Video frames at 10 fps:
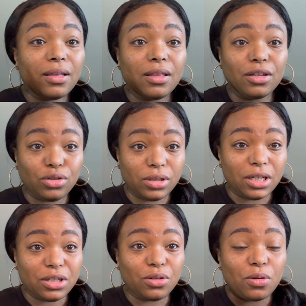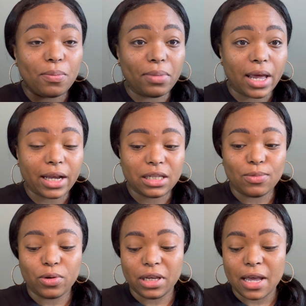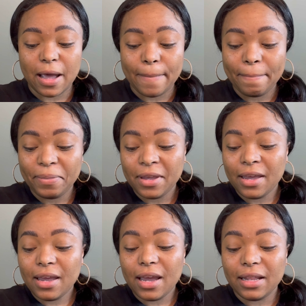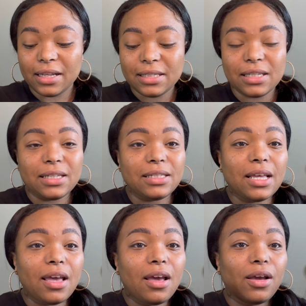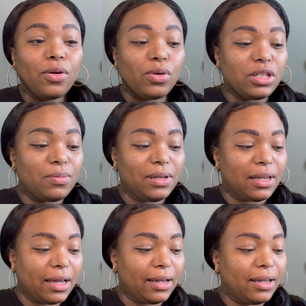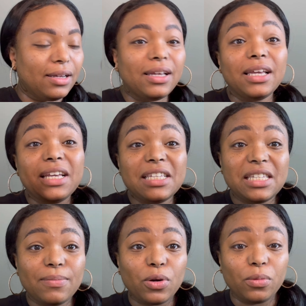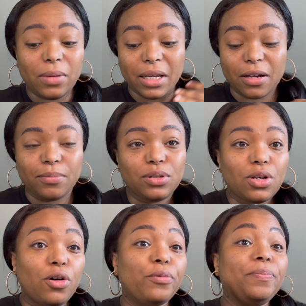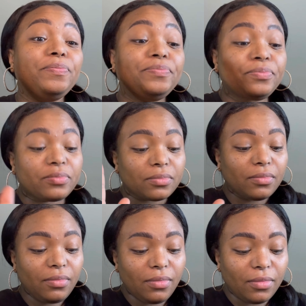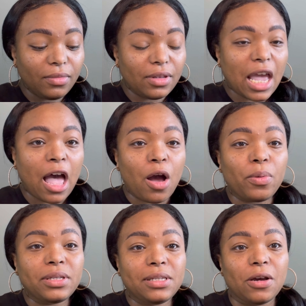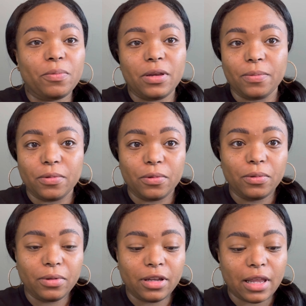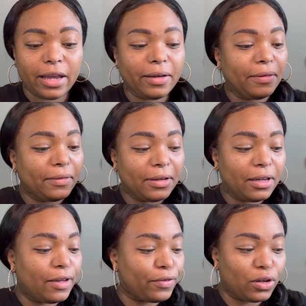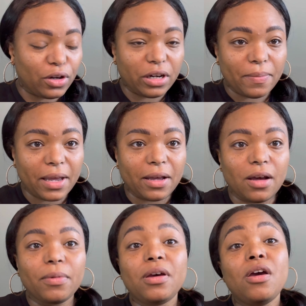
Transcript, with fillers: the traditional black smoky eye, and this is going to be like easy mode makeup. So I always tell people, like, if you're learning makeup,